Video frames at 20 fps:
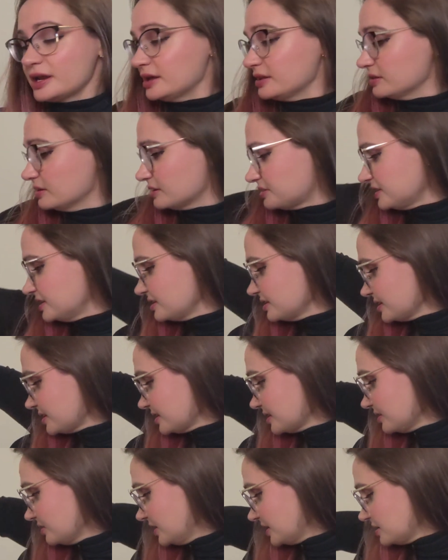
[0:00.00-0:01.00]
And the thing I
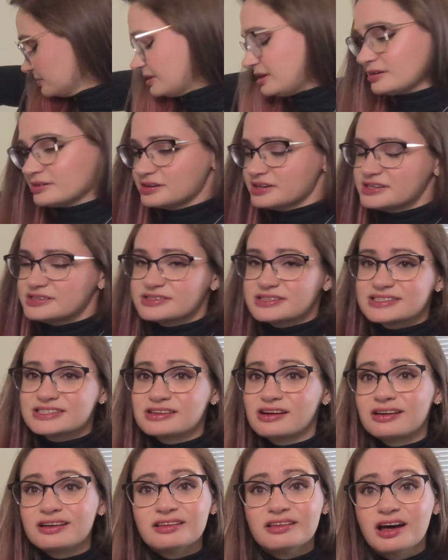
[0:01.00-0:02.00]
kind of like about it is it's
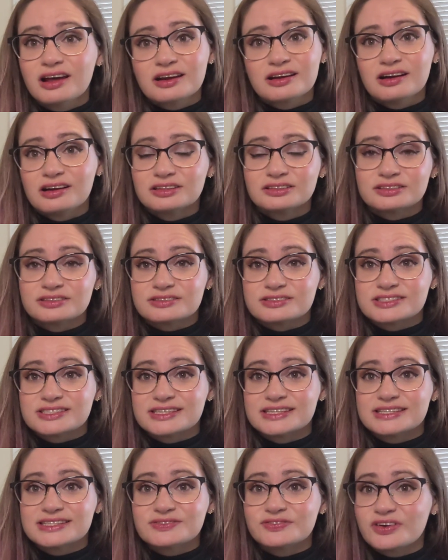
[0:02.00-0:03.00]
not a lot of colors.
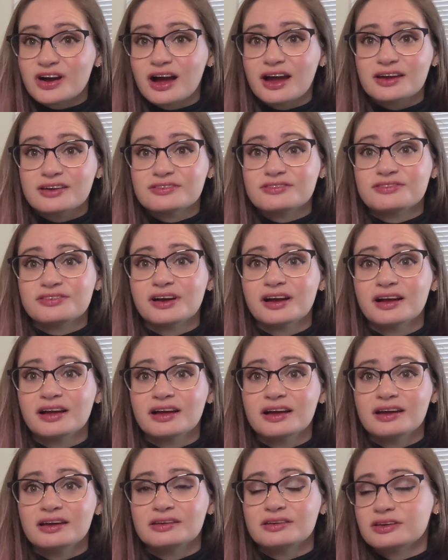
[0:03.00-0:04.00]
It's 5
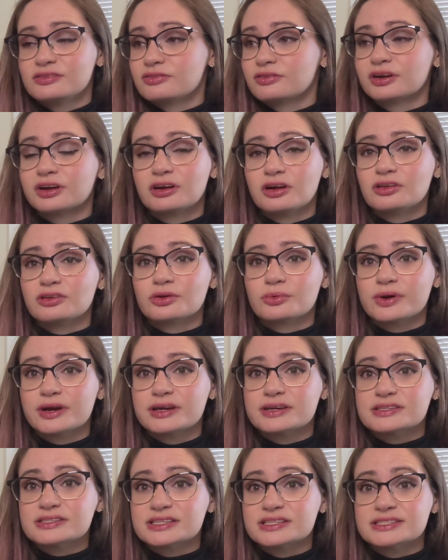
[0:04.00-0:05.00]
different
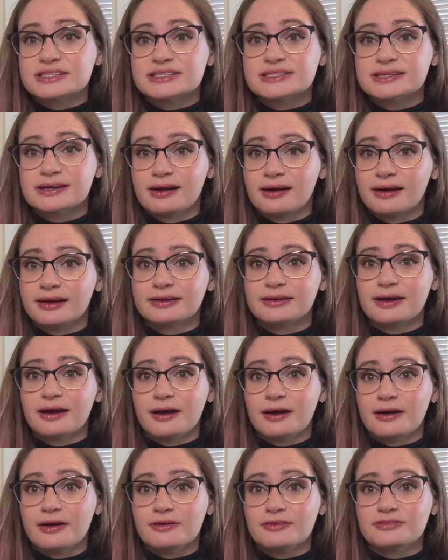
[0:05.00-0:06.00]
colorways. It's a ton
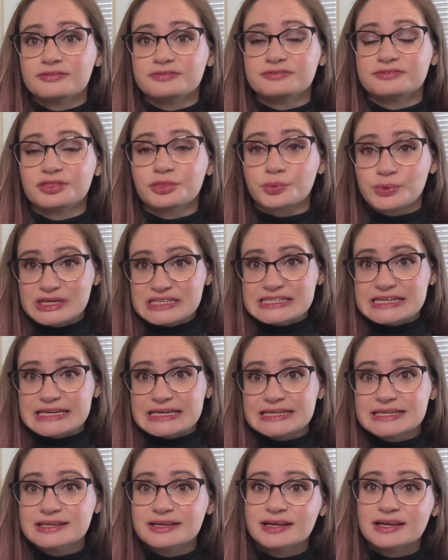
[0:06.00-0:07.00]
of
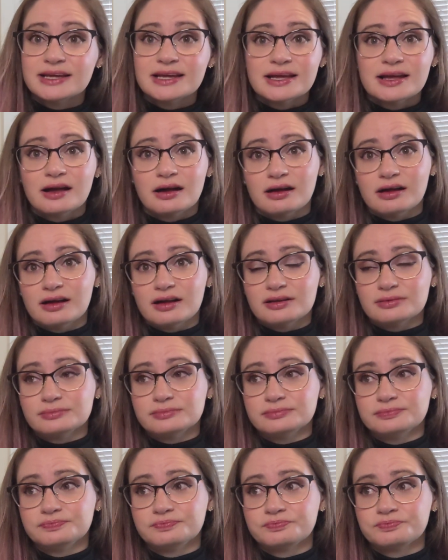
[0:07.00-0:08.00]
310.
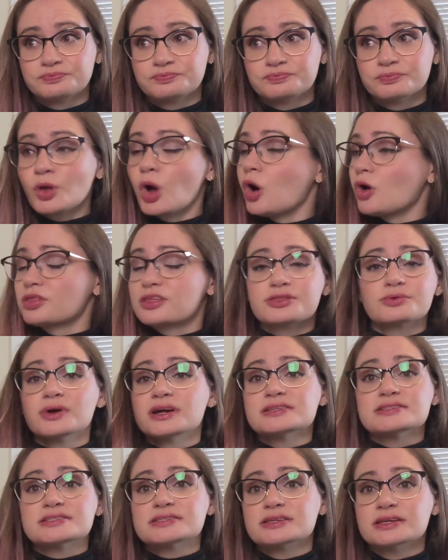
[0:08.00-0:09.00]
All the
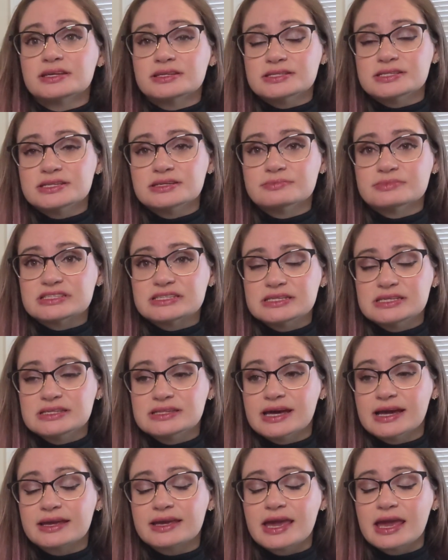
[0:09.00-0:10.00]
threads in DMC
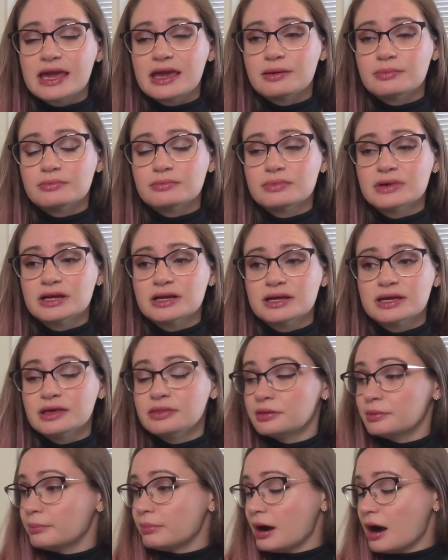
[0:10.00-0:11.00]
that came
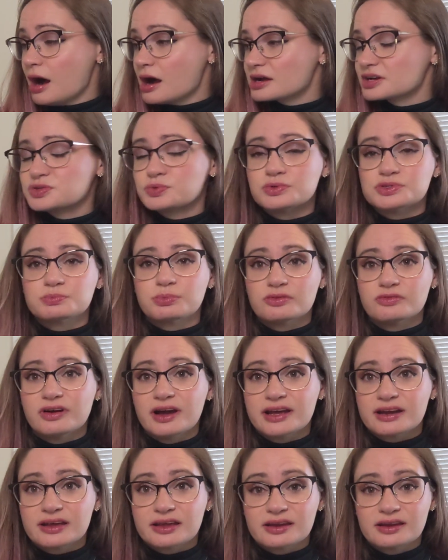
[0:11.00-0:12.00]
in the box was
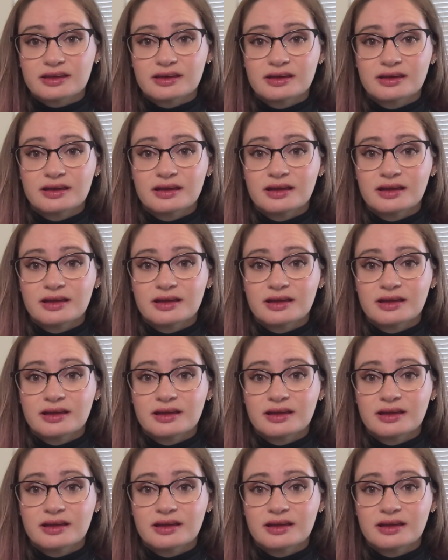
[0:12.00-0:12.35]
provided.